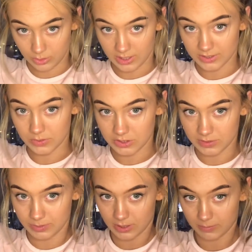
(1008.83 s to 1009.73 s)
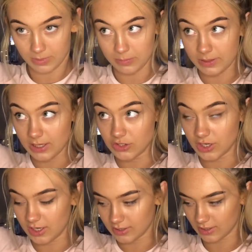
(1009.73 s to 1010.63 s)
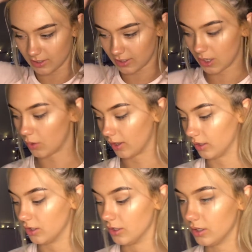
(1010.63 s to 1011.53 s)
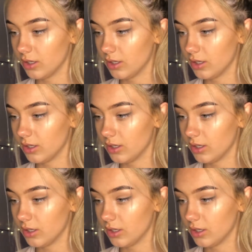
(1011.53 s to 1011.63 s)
Okay, so I just put on my PJs, and now I'm gonna